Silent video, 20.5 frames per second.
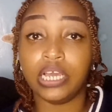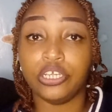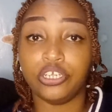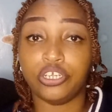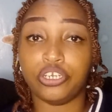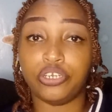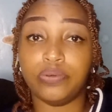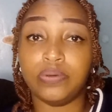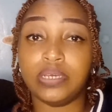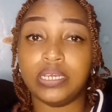
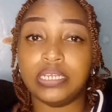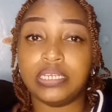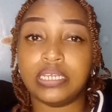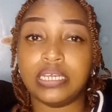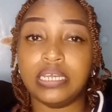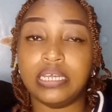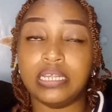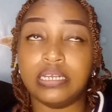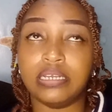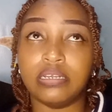you're doing
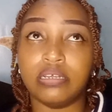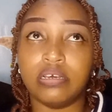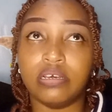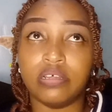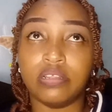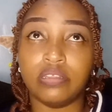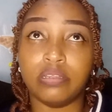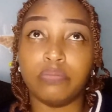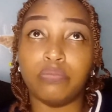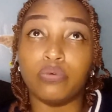it in
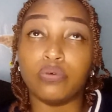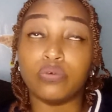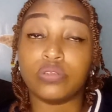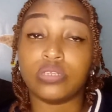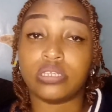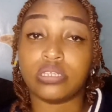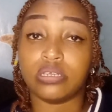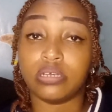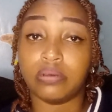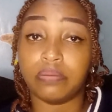the
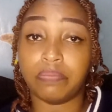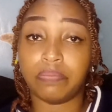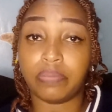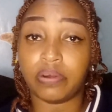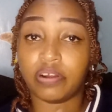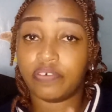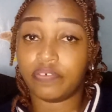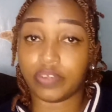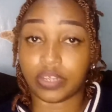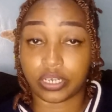most
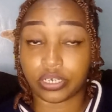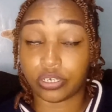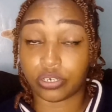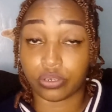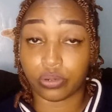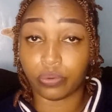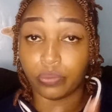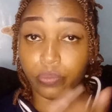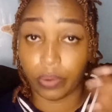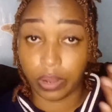
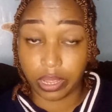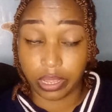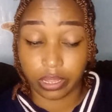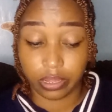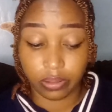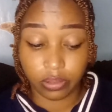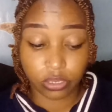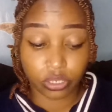perfect way.